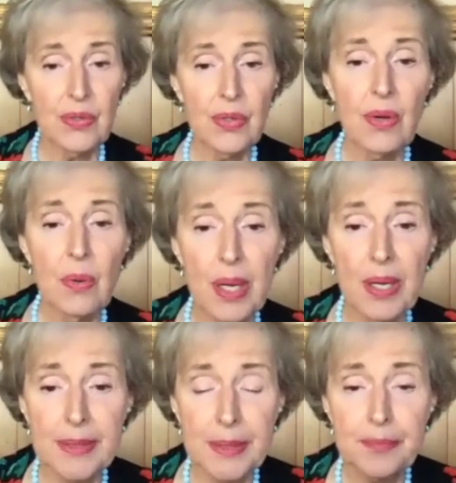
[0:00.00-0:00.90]
Oh well.
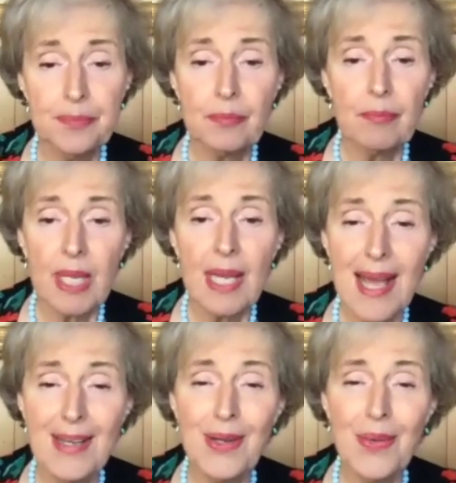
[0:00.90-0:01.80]
Right.
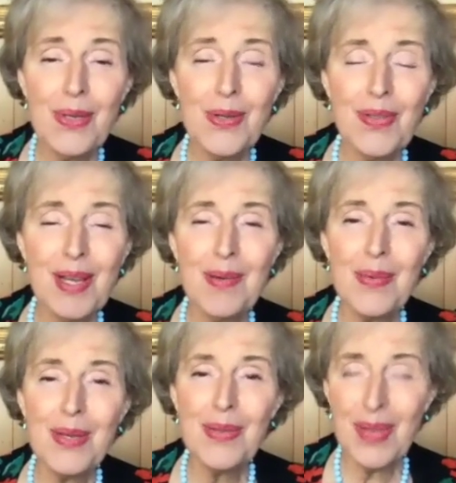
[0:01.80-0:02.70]
And when you
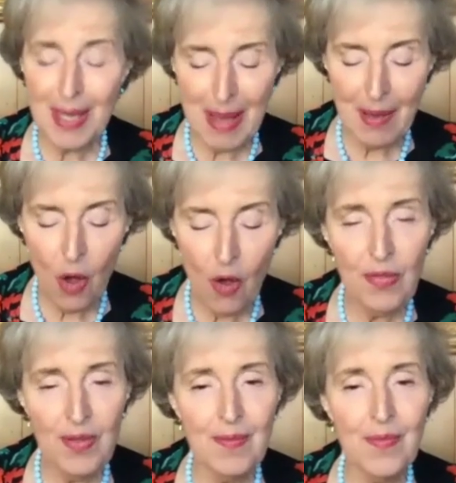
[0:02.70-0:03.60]
think about all
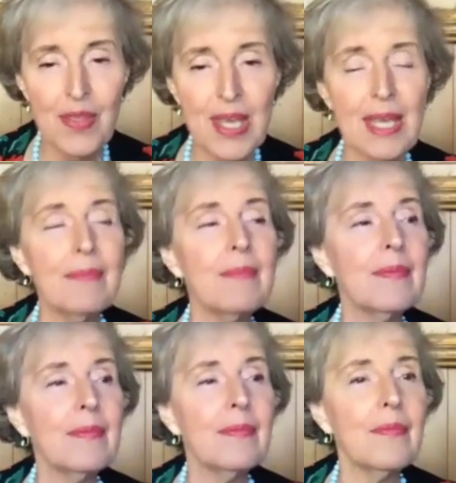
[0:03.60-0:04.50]
the
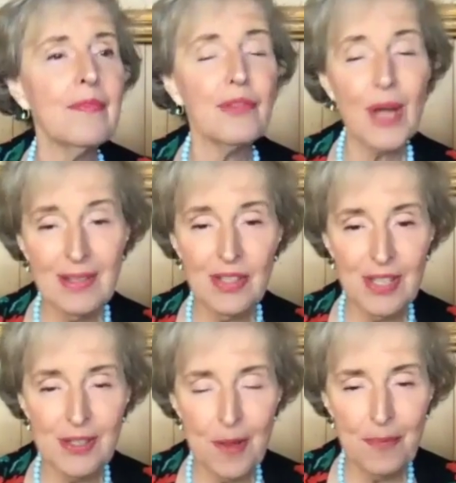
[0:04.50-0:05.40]

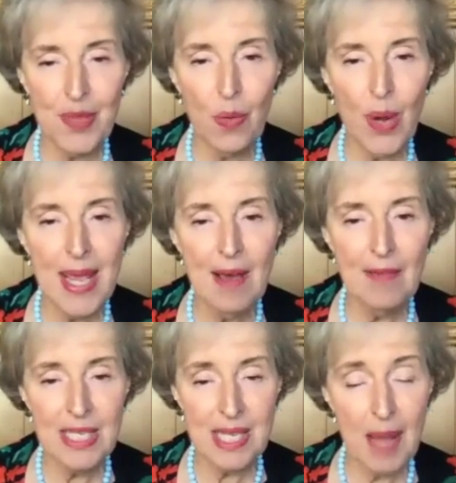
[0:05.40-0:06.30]
phrases that we have
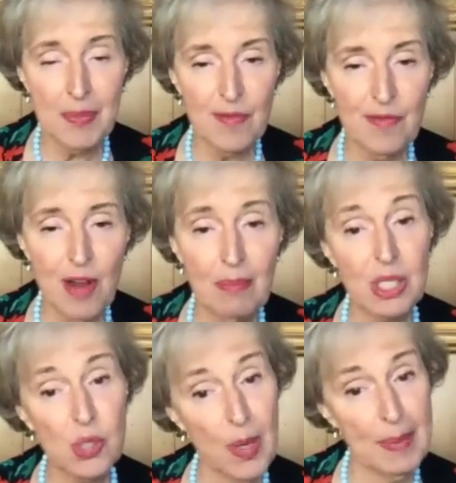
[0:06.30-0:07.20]
adopted from
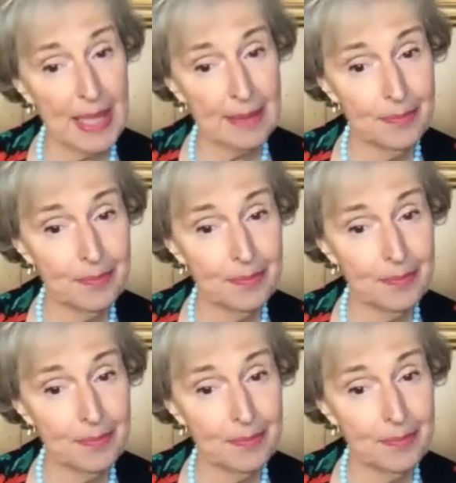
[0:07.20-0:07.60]
swimming,